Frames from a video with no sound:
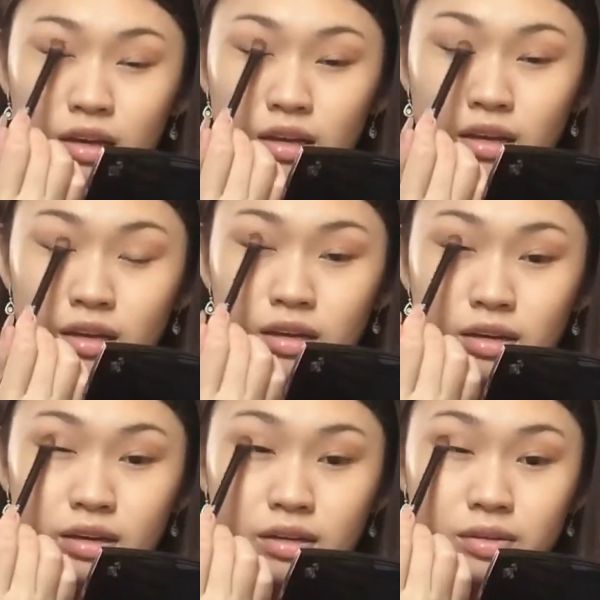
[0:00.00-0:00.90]

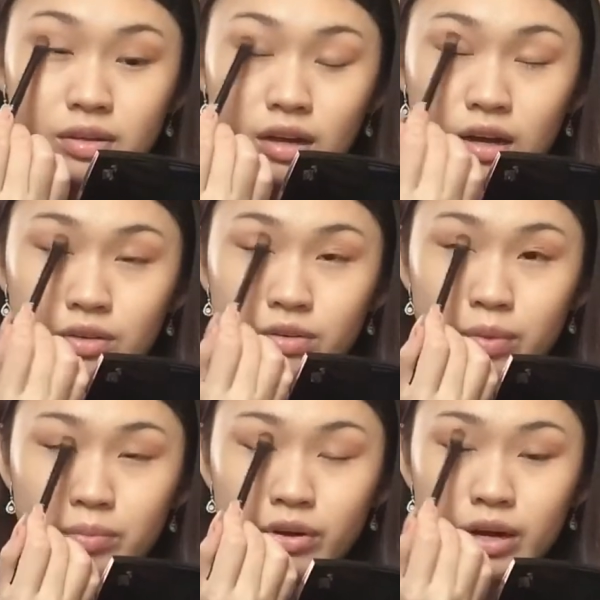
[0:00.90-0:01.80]
And I
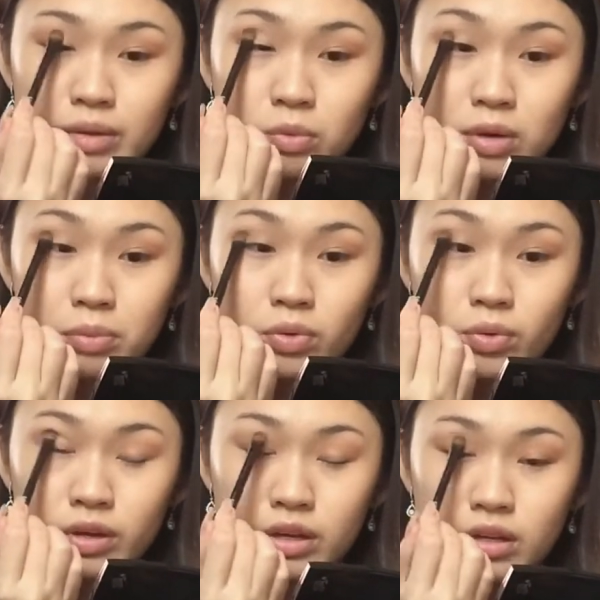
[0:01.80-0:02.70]
remember at one
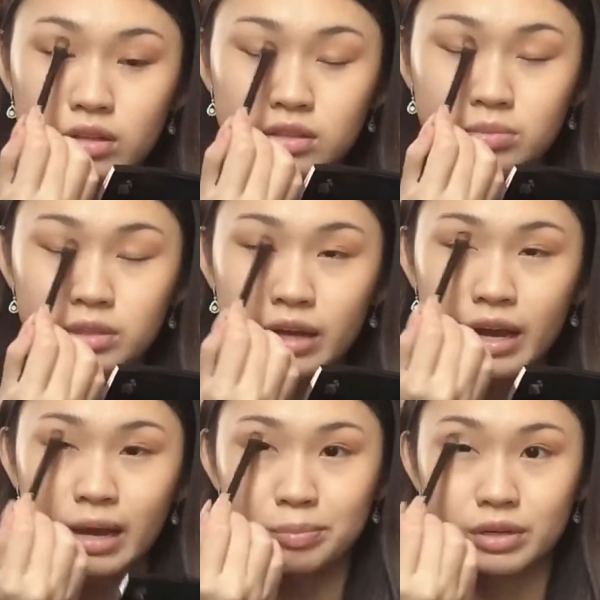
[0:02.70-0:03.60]
point something
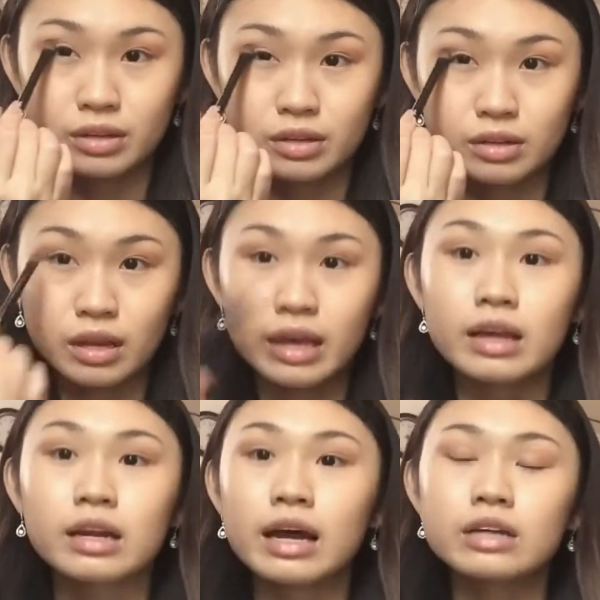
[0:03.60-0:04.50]
happened,
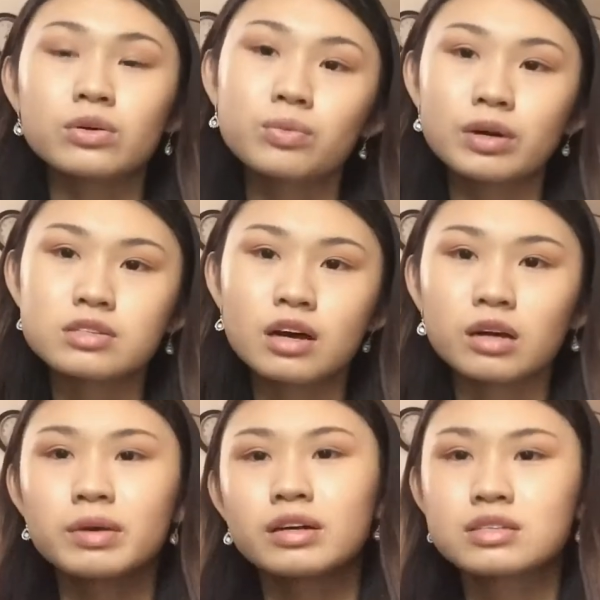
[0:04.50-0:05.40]
and I don't want to talk
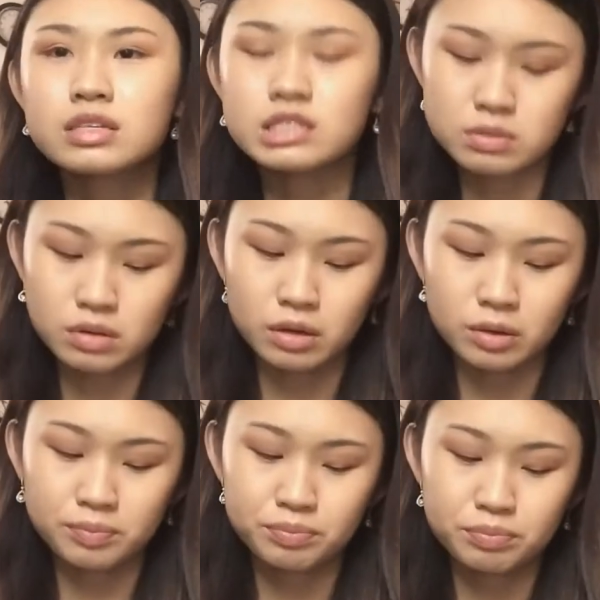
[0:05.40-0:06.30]
because it's
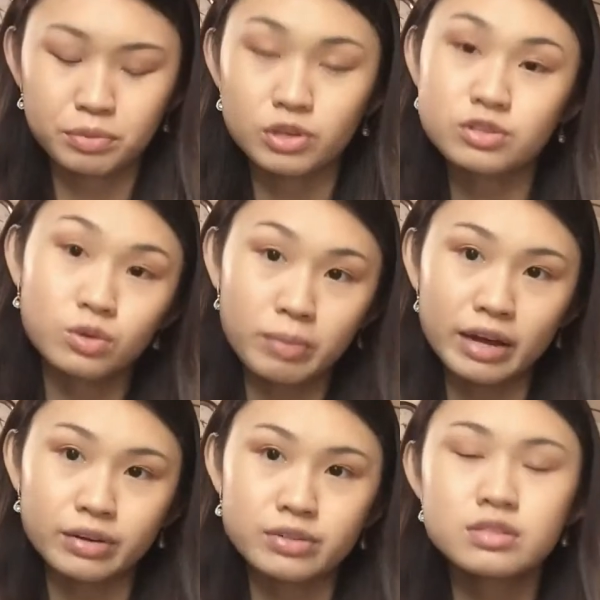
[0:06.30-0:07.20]
personal
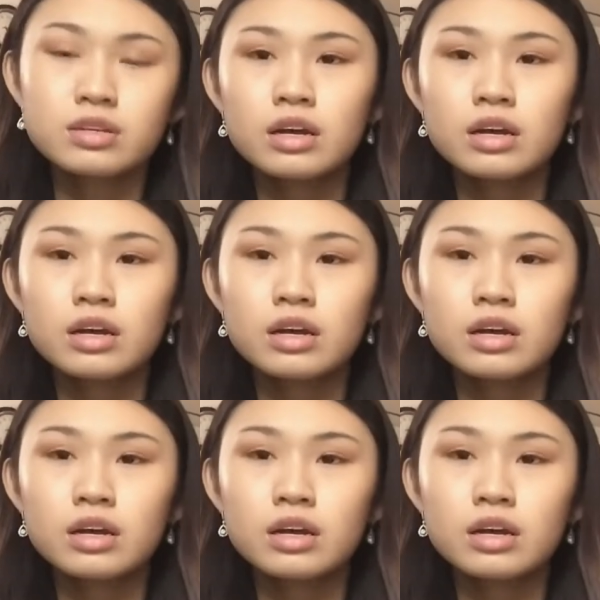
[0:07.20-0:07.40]
matters.